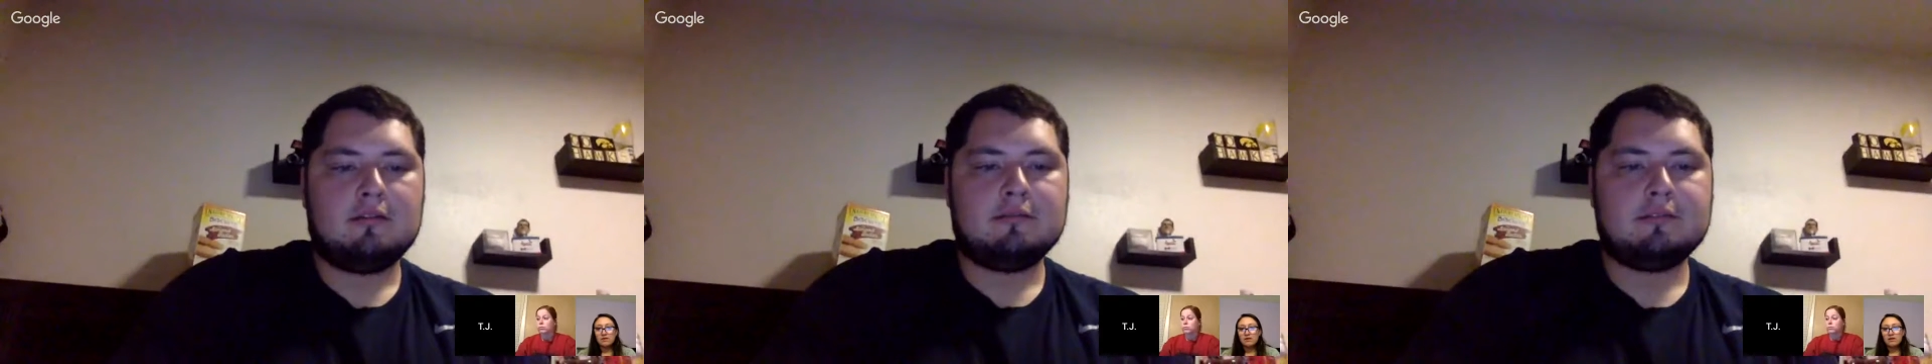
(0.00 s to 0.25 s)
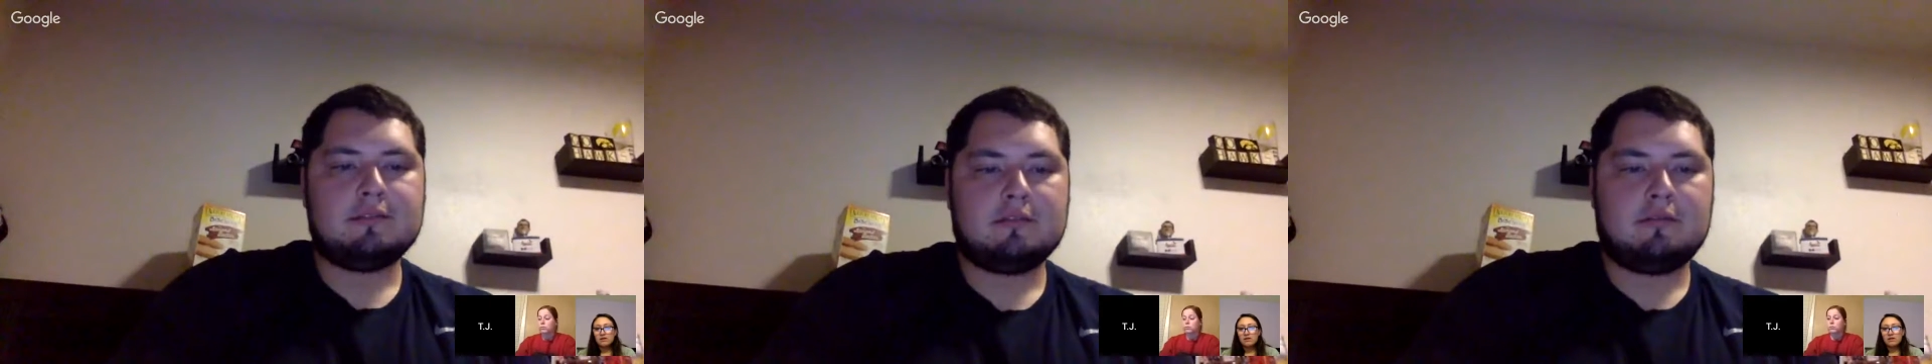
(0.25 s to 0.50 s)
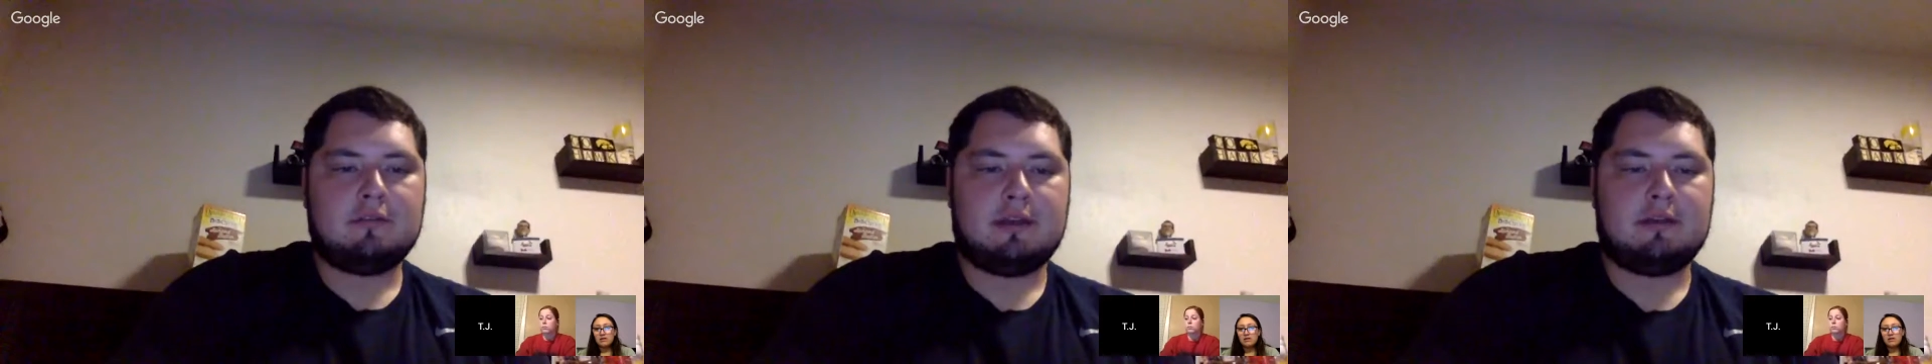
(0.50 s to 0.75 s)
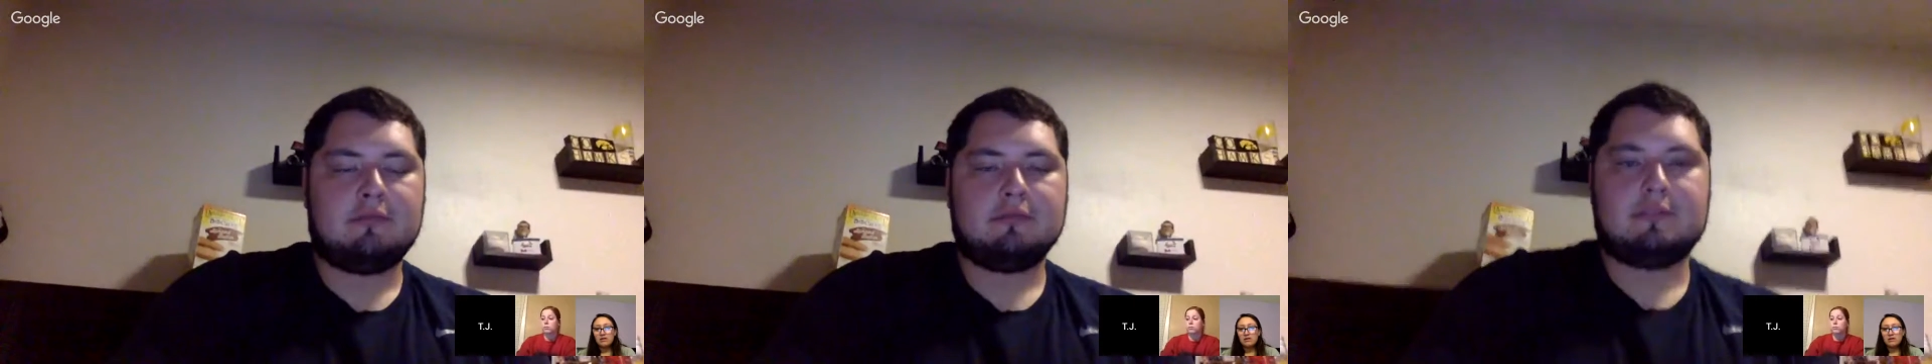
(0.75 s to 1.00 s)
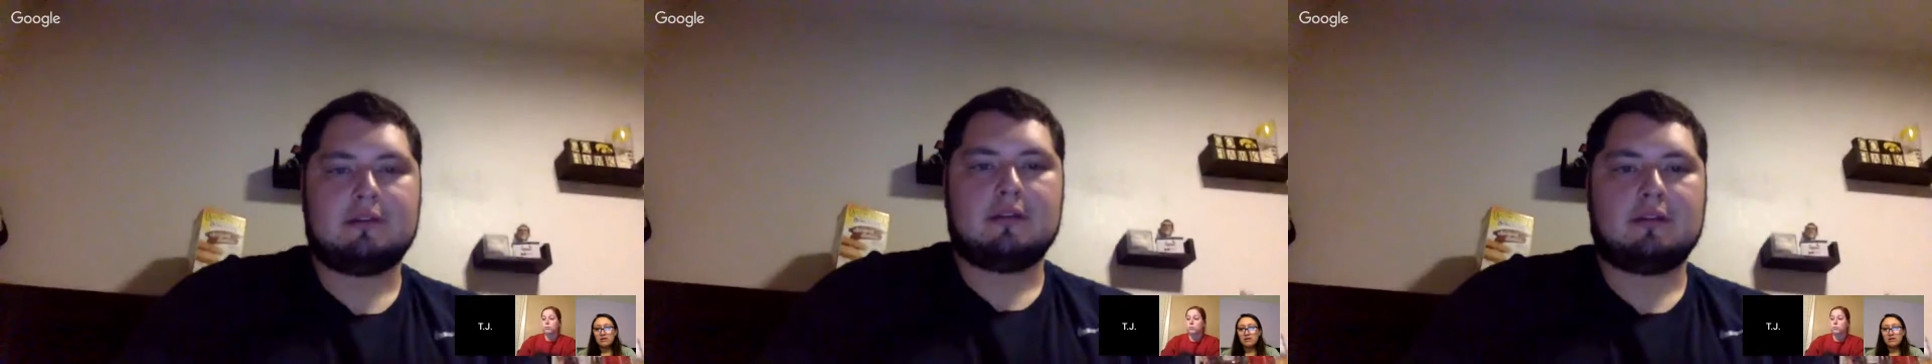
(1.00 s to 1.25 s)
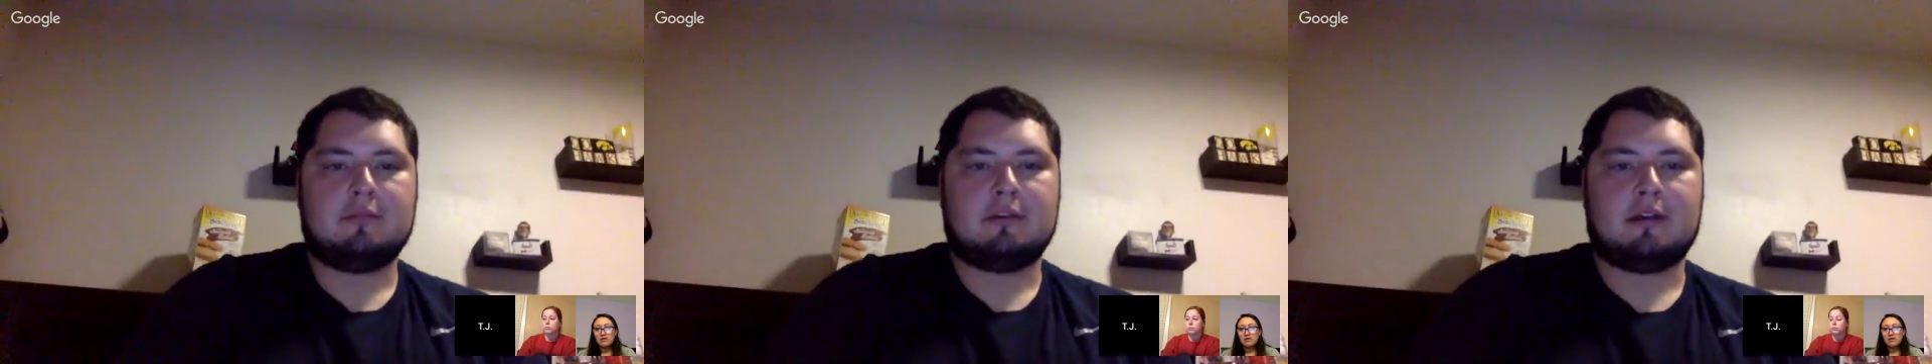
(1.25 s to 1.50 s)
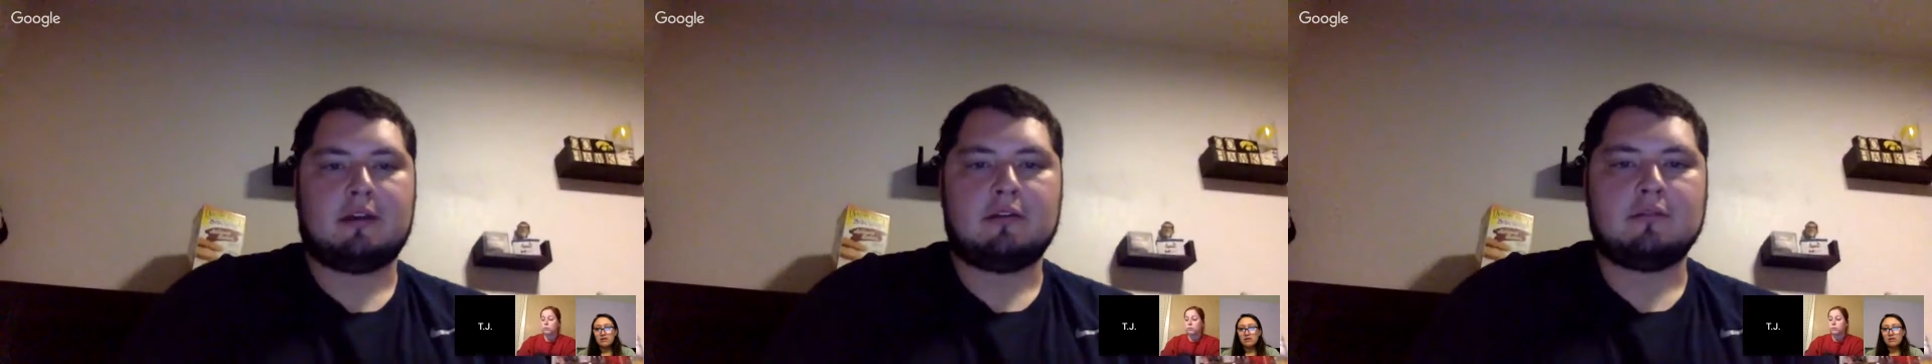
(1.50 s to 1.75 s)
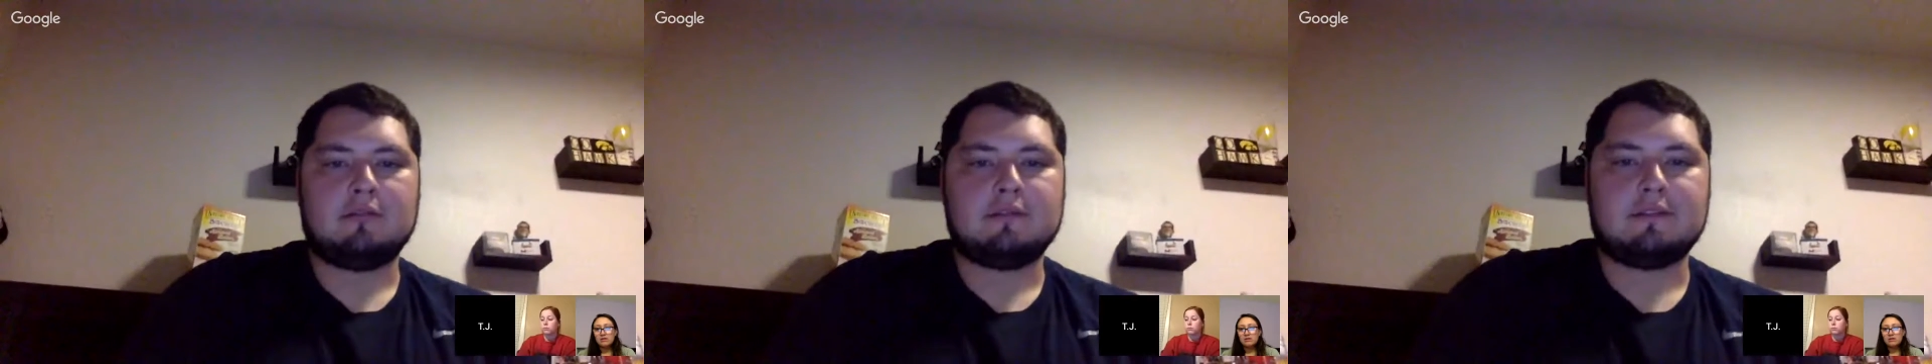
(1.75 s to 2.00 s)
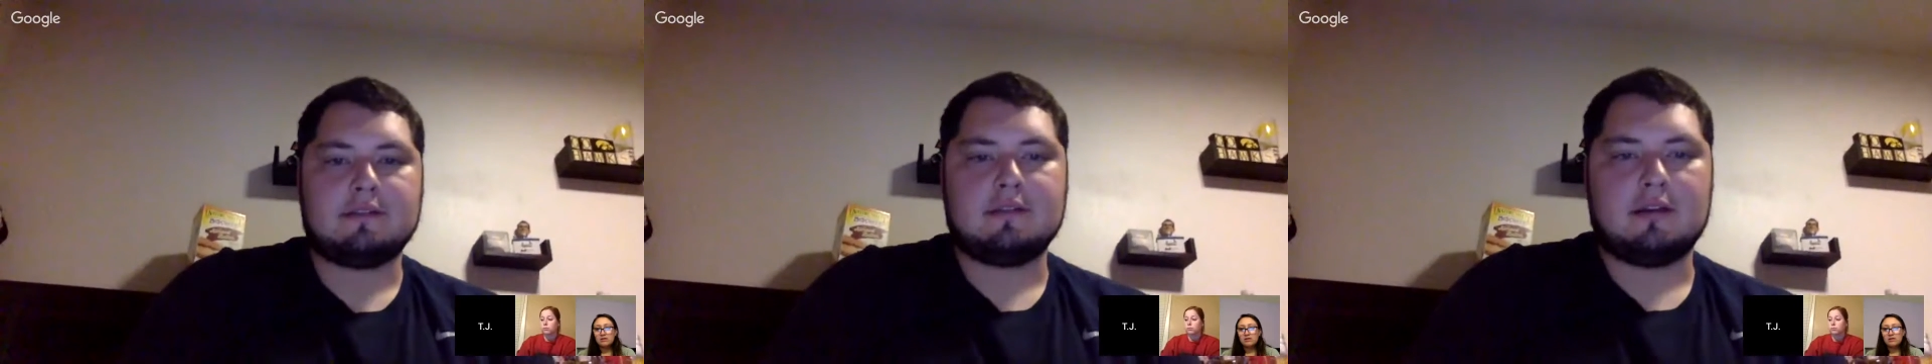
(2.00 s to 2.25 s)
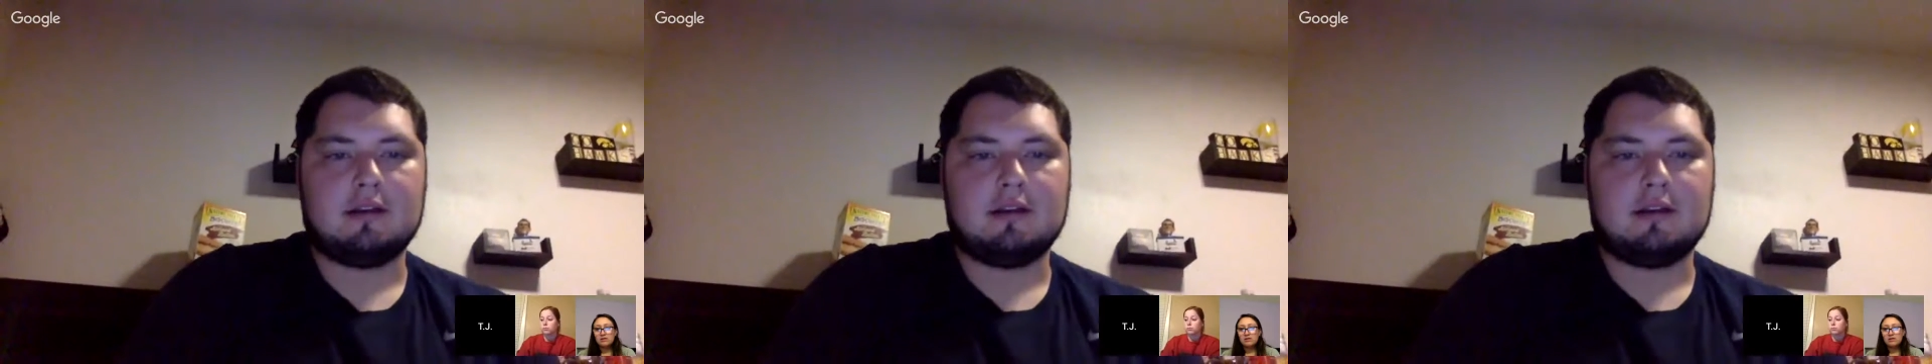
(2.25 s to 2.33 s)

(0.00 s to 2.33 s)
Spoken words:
So now we'll talk about